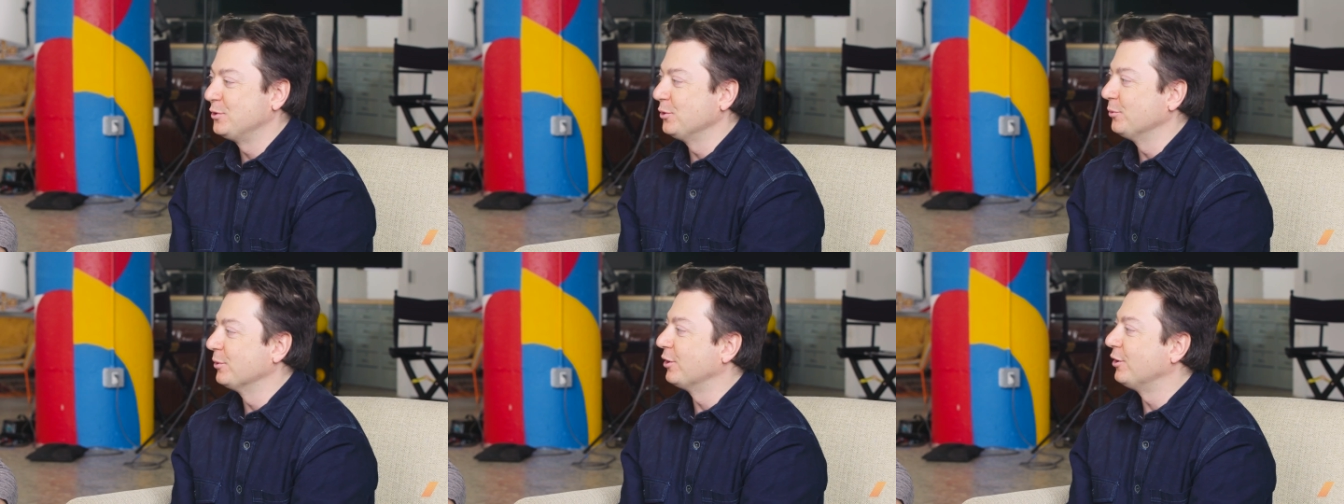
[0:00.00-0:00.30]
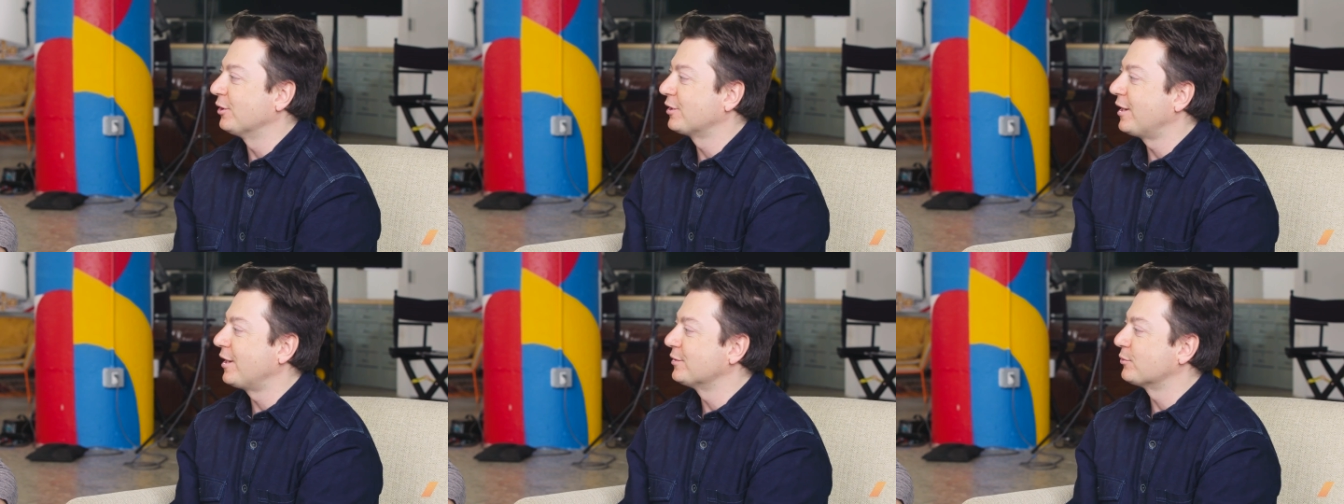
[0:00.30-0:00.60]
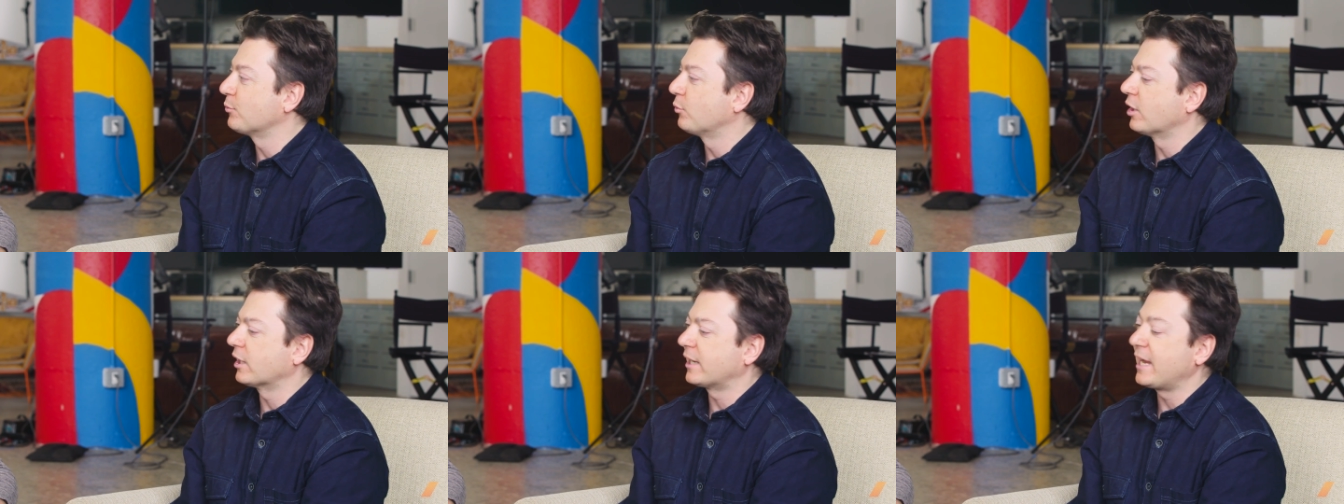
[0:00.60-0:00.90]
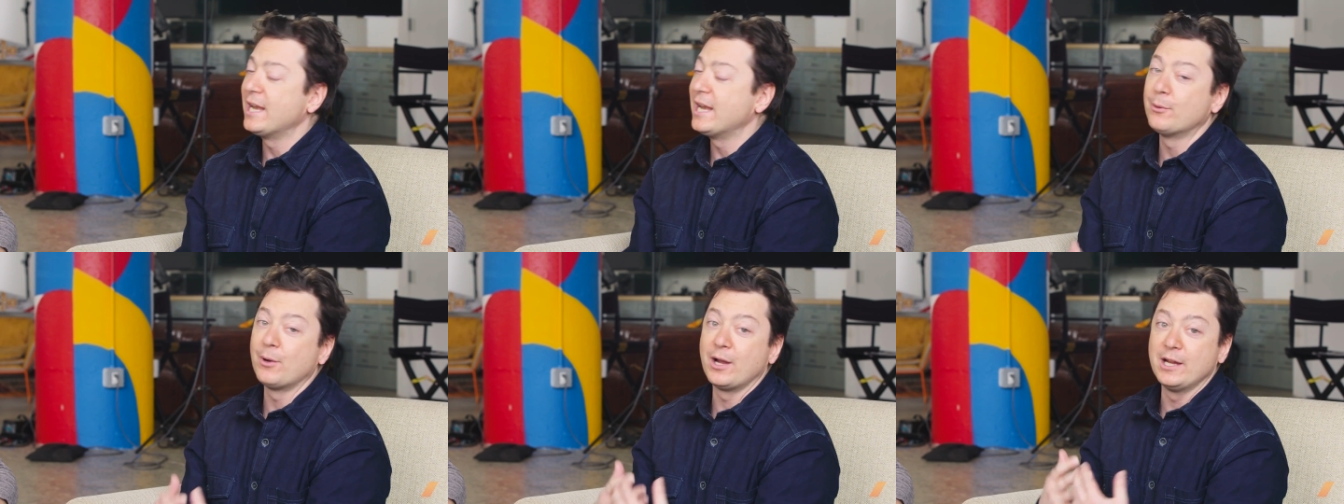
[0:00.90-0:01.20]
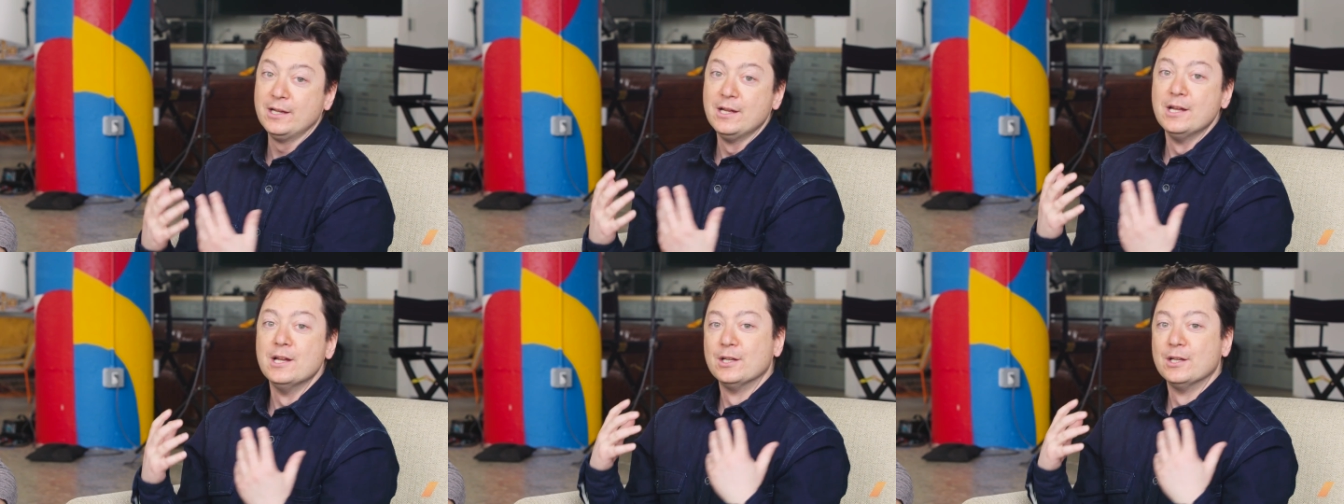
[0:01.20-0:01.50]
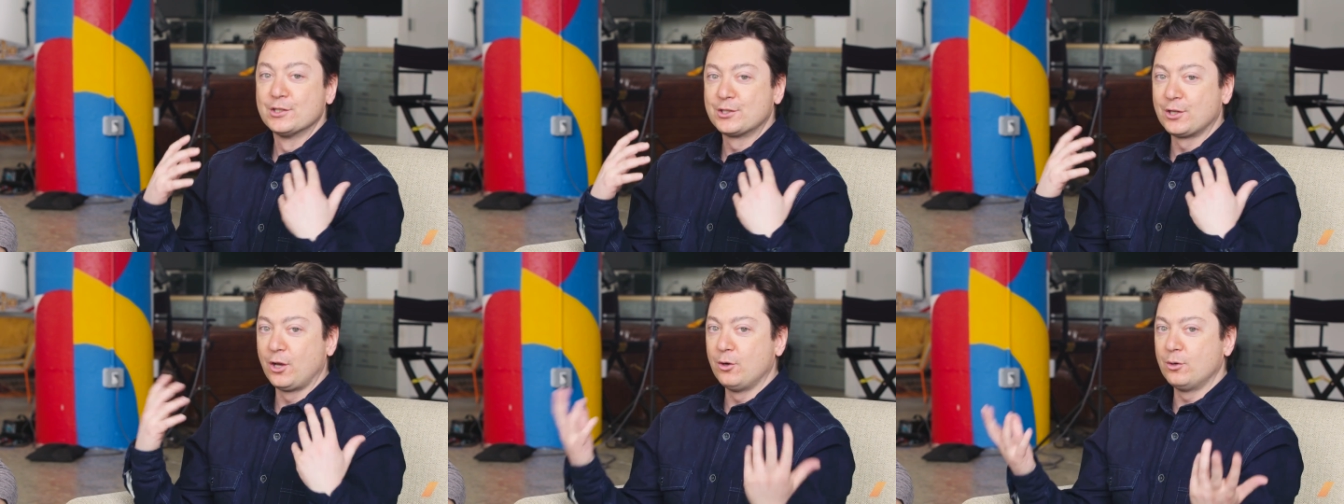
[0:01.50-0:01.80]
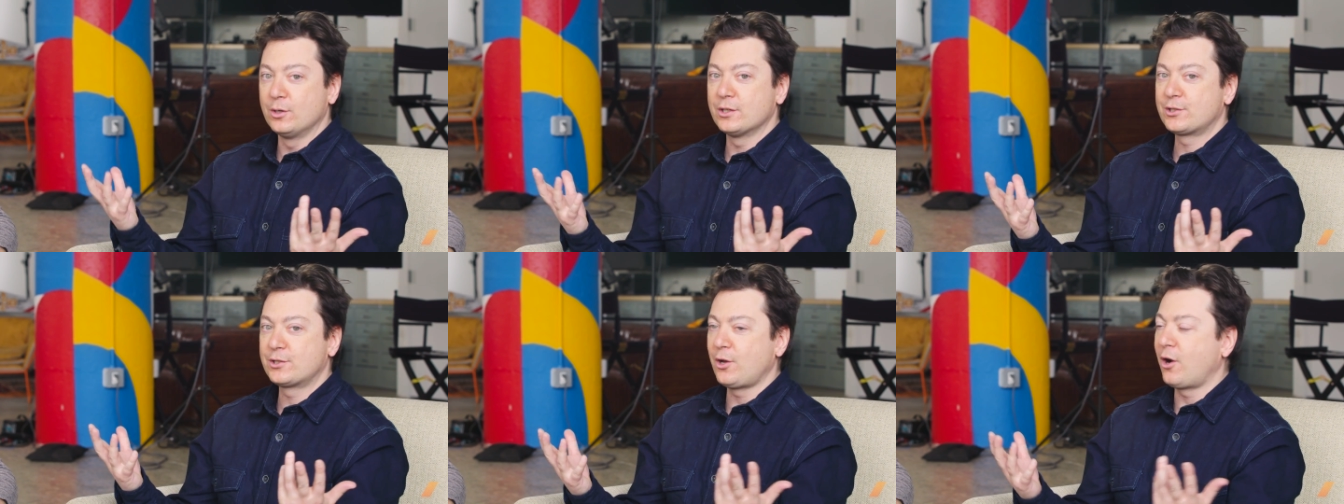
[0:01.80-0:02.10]
doing all kinds of work. Anyway,
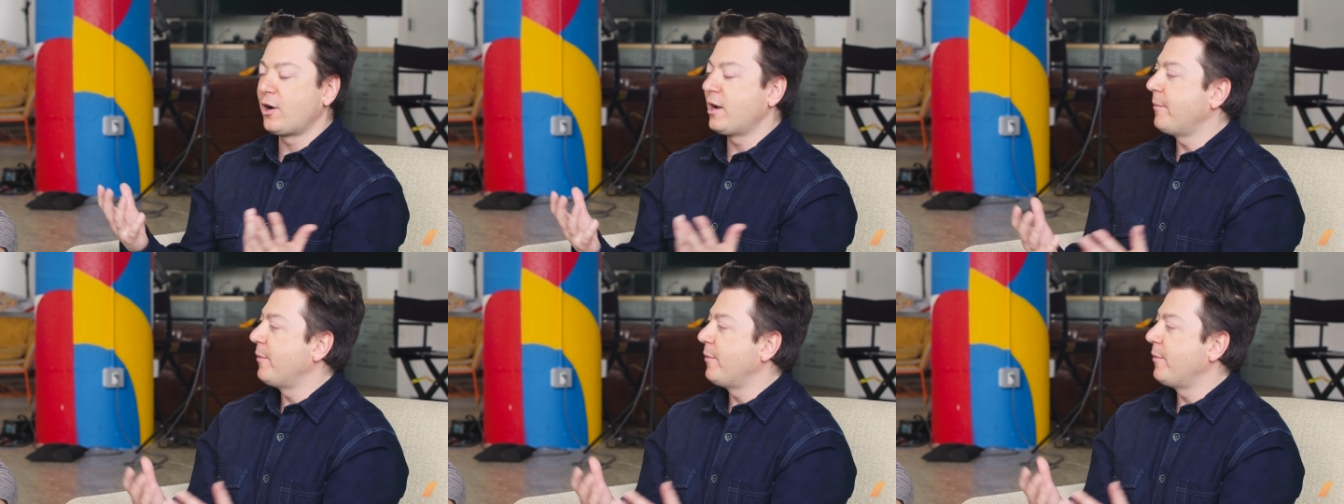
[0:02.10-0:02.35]
so sorry